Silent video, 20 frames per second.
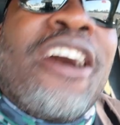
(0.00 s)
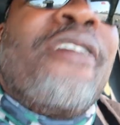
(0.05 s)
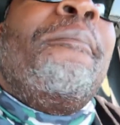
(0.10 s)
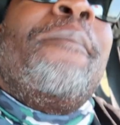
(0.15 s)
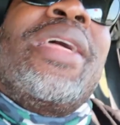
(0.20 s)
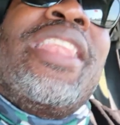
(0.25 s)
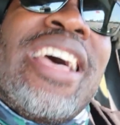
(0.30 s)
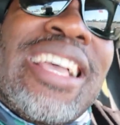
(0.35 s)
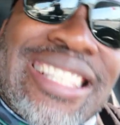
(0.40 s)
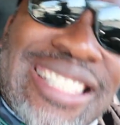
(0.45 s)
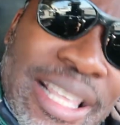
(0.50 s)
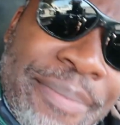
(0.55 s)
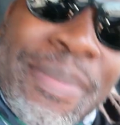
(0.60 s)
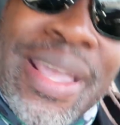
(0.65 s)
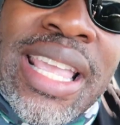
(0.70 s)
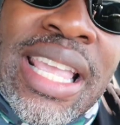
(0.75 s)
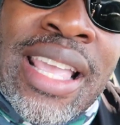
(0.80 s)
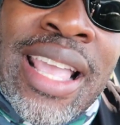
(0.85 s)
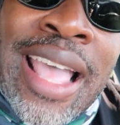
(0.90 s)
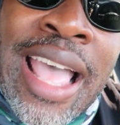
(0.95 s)
Unbeknownst to
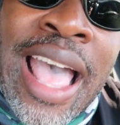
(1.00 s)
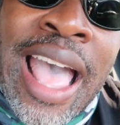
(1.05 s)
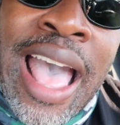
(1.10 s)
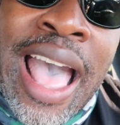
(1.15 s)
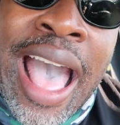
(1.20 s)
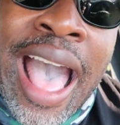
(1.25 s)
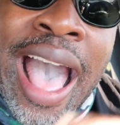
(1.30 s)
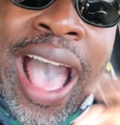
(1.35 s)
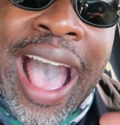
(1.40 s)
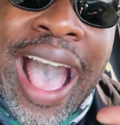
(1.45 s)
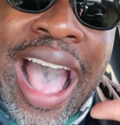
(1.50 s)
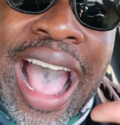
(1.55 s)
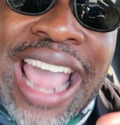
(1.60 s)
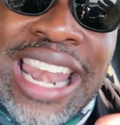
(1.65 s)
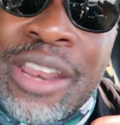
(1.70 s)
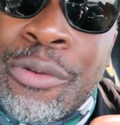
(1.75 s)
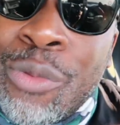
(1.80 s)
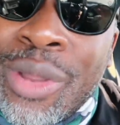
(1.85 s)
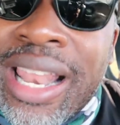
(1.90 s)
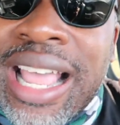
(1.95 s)
me,
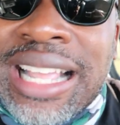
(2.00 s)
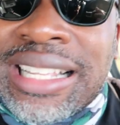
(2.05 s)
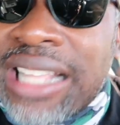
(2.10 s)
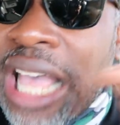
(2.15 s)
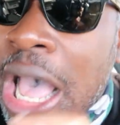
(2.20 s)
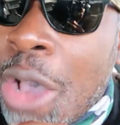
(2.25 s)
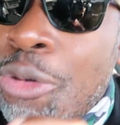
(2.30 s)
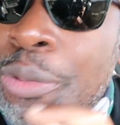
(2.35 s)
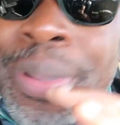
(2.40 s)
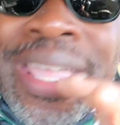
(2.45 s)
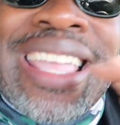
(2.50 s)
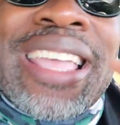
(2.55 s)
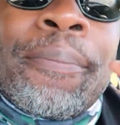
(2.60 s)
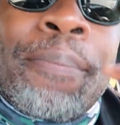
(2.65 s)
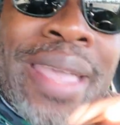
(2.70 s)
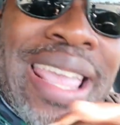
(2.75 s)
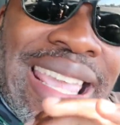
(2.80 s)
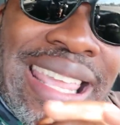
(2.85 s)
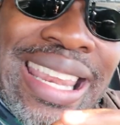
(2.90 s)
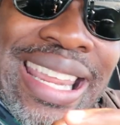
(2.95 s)
I didn't realize I would be
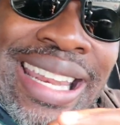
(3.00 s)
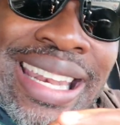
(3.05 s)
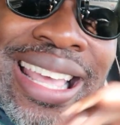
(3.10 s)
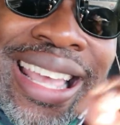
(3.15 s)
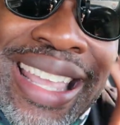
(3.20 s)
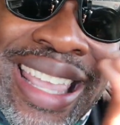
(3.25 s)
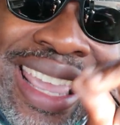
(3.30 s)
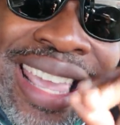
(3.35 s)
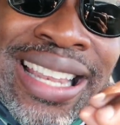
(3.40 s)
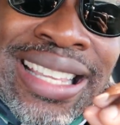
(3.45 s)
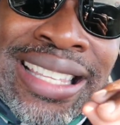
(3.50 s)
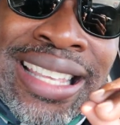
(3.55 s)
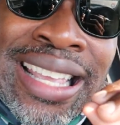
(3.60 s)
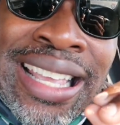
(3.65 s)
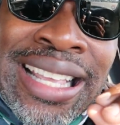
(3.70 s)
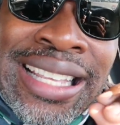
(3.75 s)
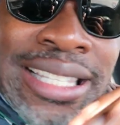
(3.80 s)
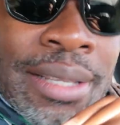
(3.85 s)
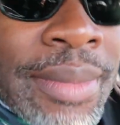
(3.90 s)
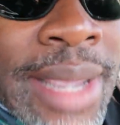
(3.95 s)
competing against
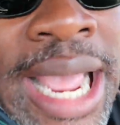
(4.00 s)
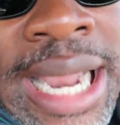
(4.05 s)
some